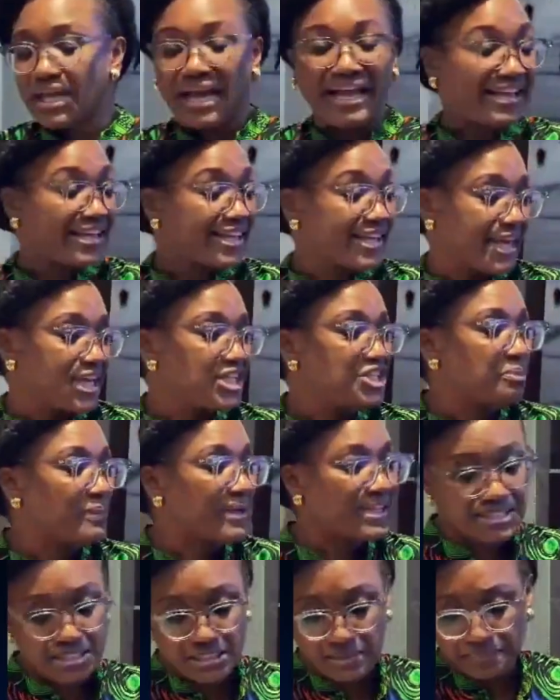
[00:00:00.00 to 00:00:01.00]

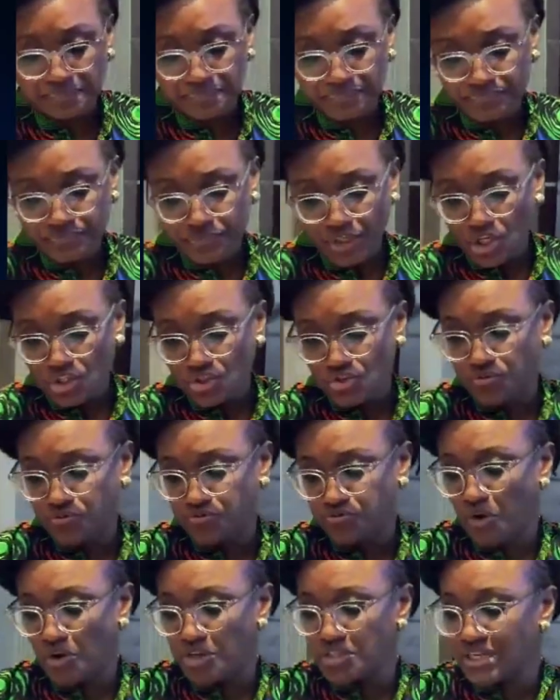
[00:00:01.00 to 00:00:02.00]
engagement, to
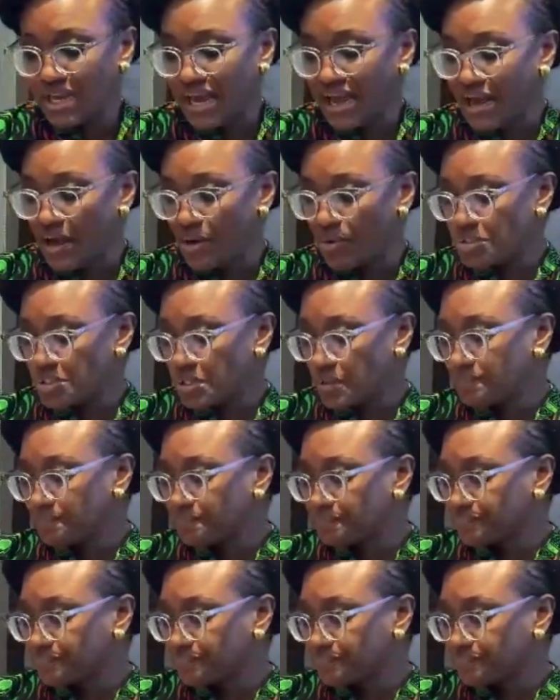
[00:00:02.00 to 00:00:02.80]
fund out